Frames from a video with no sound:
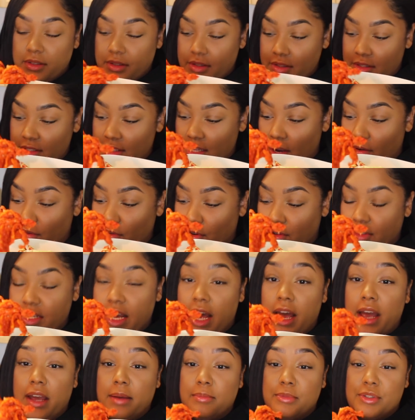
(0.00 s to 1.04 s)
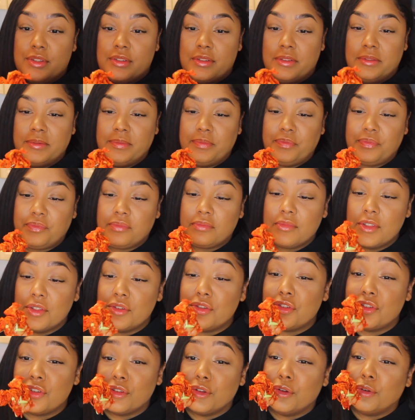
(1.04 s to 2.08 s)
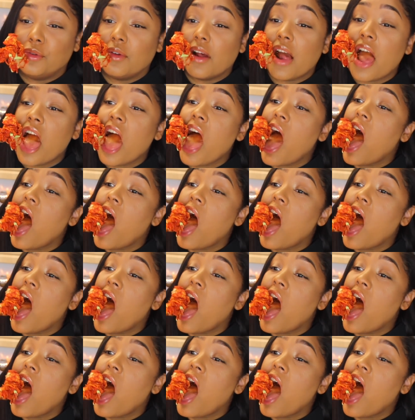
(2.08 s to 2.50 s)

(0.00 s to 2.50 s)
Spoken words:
several times soon.